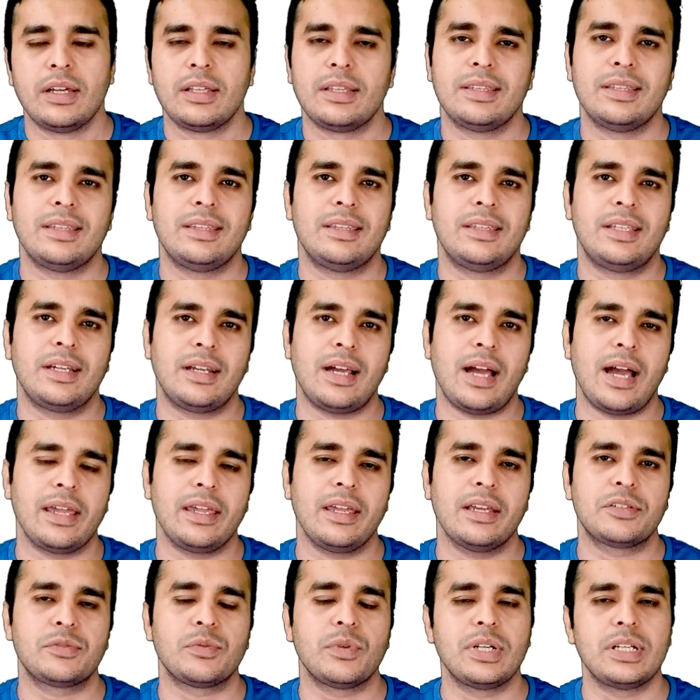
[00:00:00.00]
The
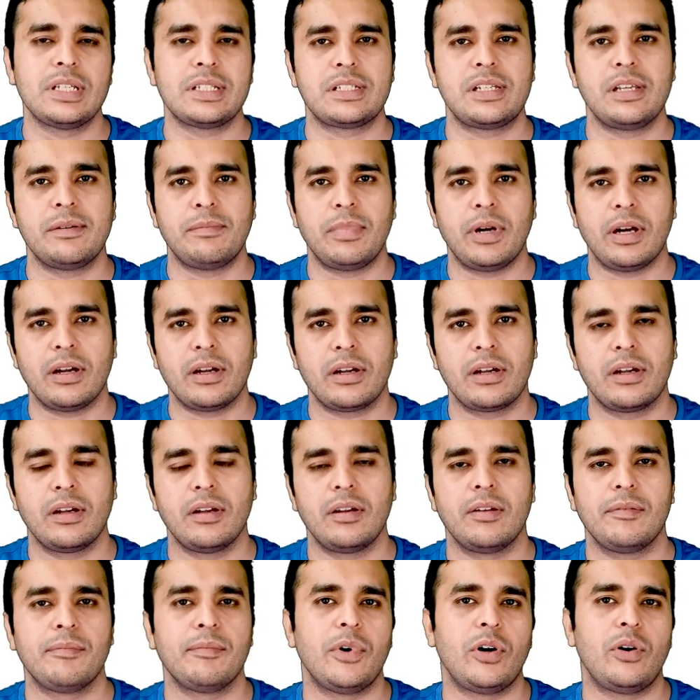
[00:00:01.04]
highest one is debug
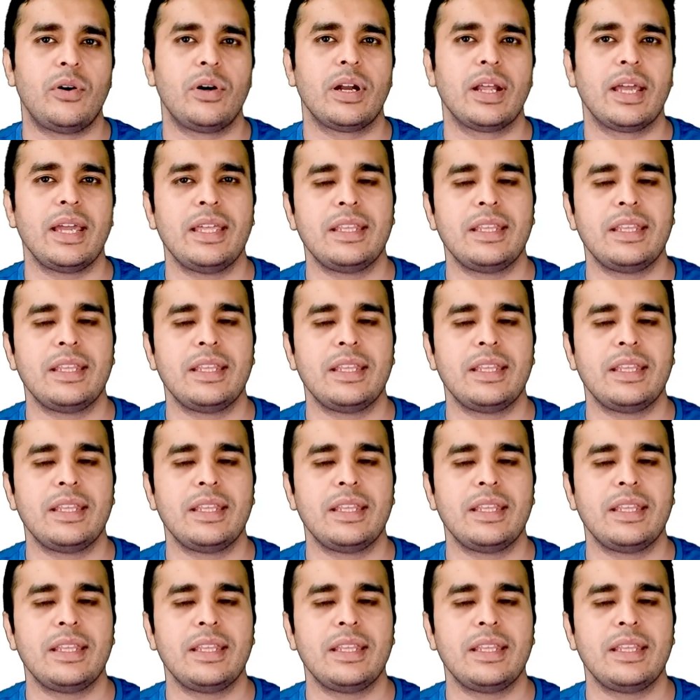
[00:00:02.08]
mode.